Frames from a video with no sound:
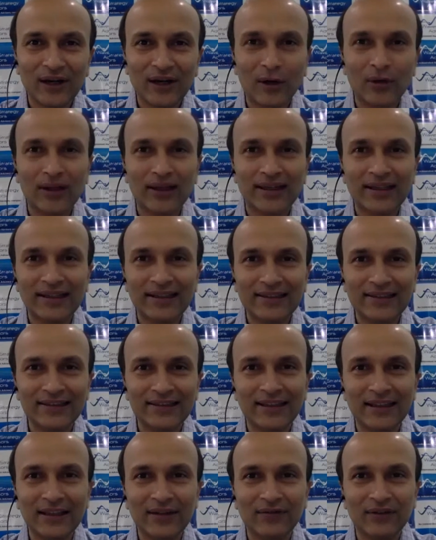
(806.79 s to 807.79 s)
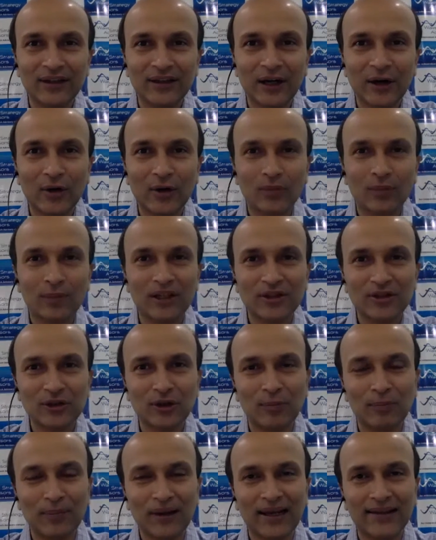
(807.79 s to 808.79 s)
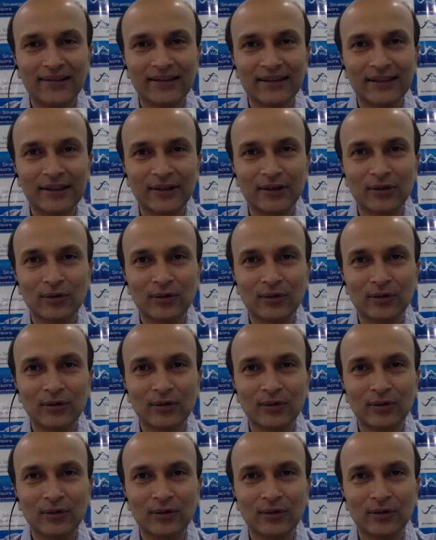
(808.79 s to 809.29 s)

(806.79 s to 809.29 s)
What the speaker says: count easily without much complexity?